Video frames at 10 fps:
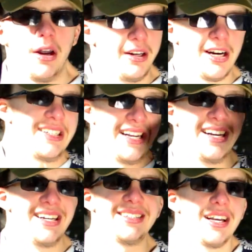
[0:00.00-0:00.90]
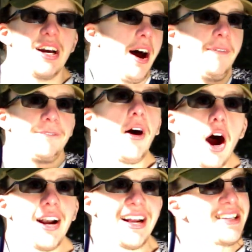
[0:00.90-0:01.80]
because he's a
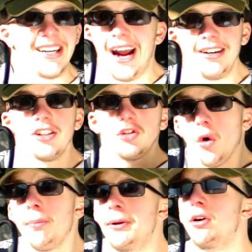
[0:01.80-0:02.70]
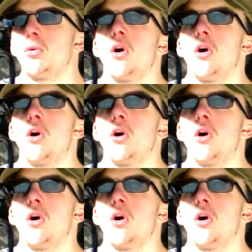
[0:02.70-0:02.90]
Faunus and a scorpion